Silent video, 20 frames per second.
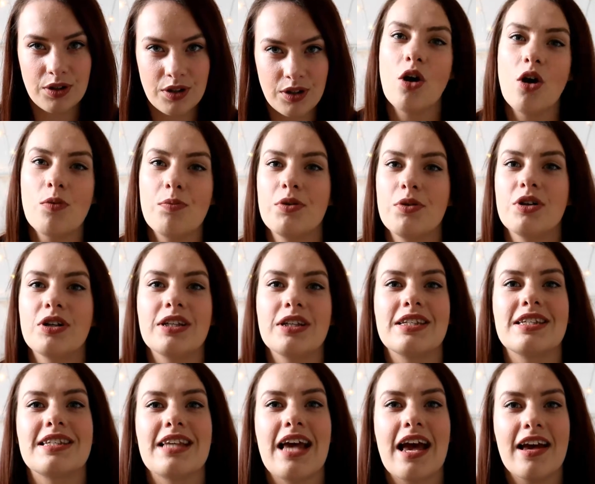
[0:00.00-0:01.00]
The whole book is
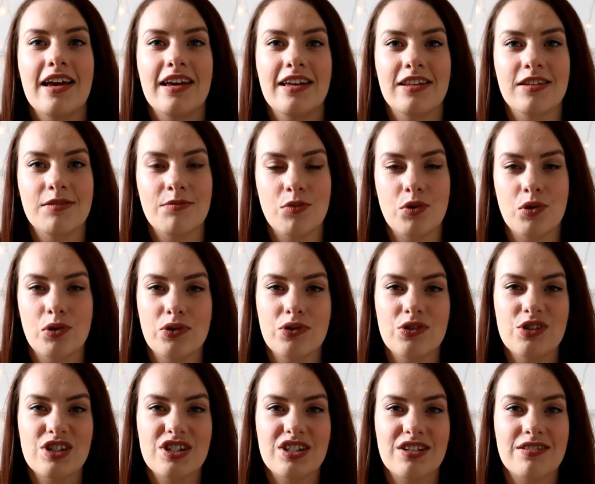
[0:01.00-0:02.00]
set in the
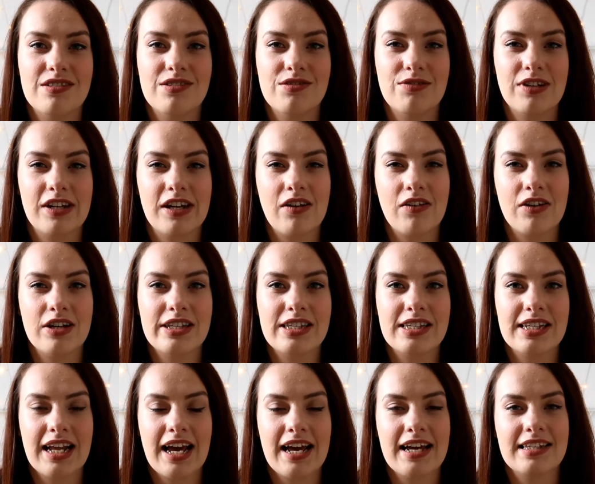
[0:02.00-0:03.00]
moors so it's really
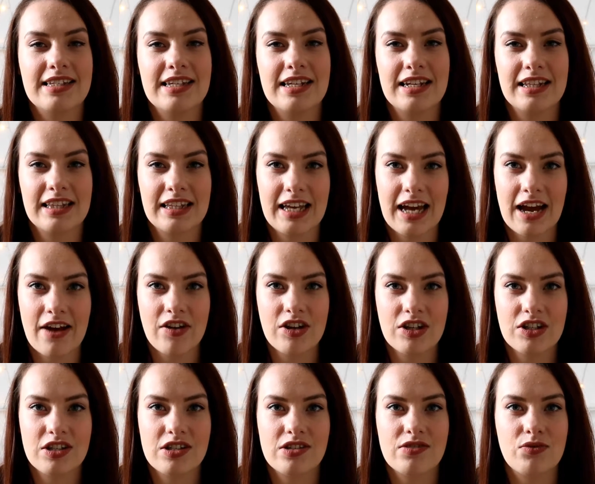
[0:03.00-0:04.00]
isolated and the
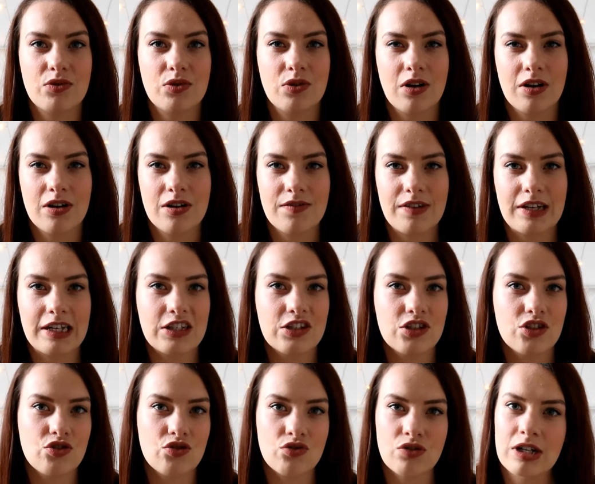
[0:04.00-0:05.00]
characters are all kind of
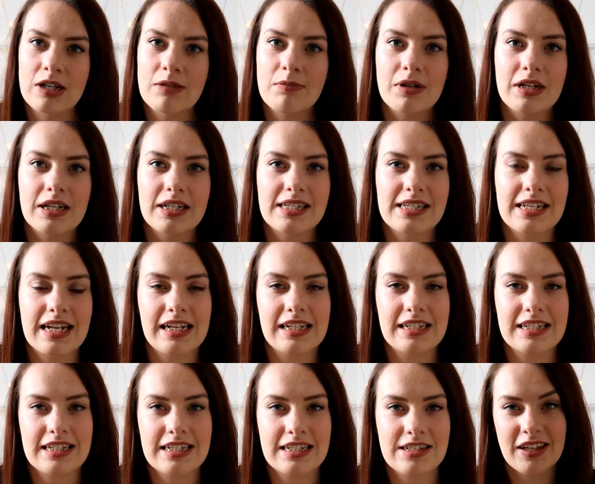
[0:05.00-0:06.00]
extreme
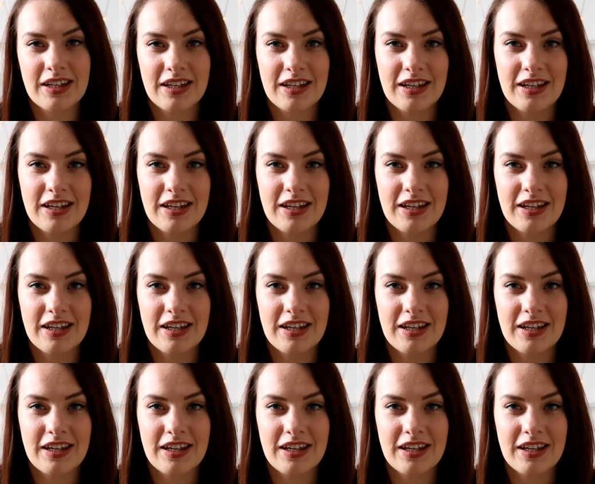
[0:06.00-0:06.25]
personalities.